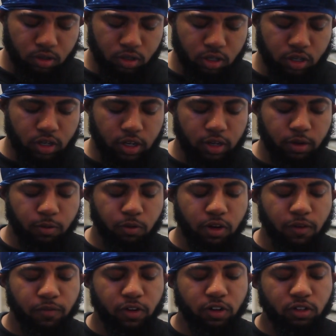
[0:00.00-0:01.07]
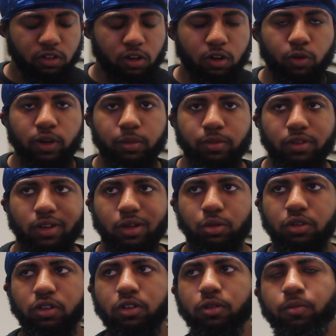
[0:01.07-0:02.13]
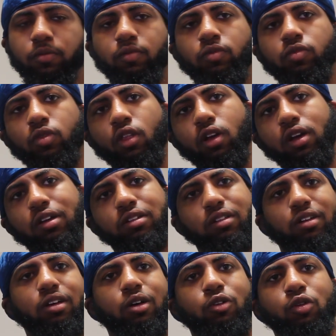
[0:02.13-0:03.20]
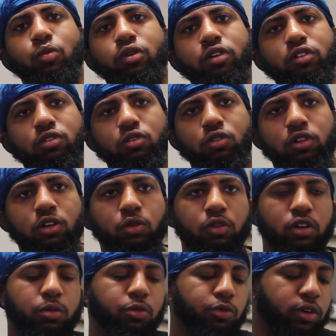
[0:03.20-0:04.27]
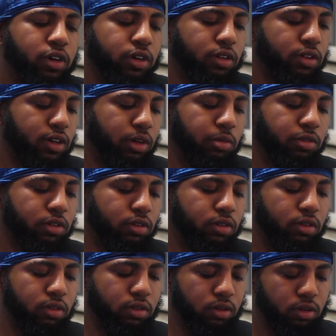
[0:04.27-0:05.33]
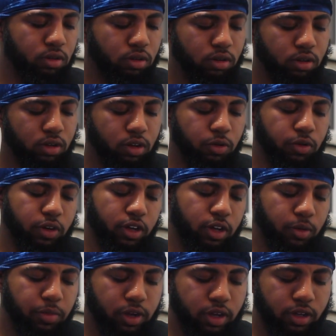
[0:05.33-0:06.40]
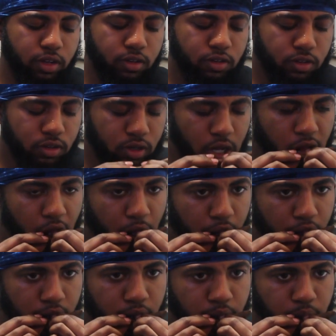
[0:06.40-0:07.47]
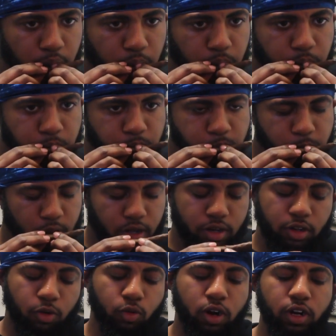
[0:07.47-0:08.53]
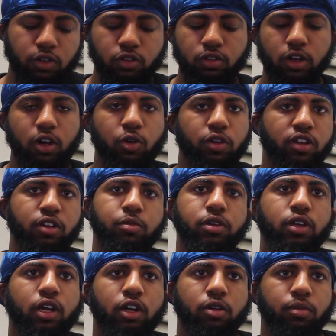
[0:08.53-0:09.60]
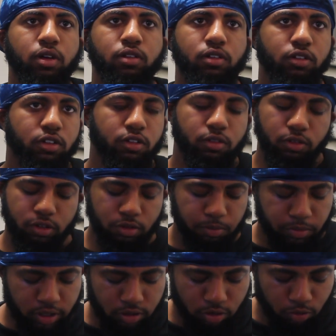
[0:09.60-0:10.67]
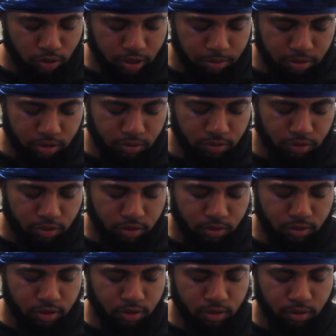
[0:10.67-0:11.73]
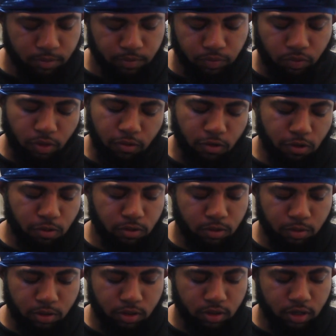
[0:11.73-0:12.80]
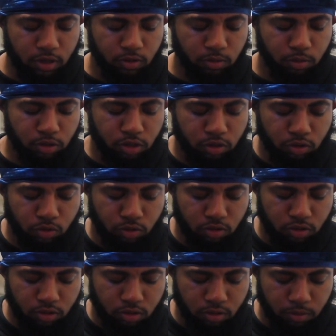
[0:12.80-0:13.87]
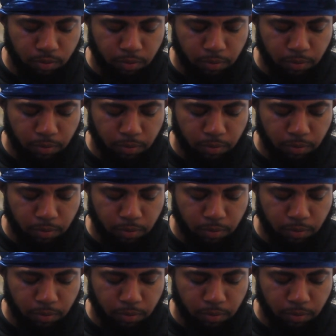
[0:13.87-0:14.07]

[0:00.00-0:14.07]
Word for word: Yeah, like when I first started rapping type shit, I just I always been in the studio with him and Ronnie type shit, like with campaign and shit. Right. That nigga Ronnie used to always give me game about this shit, about this rap shit for sure, like. Fuck with them niggas like on some genuine shit.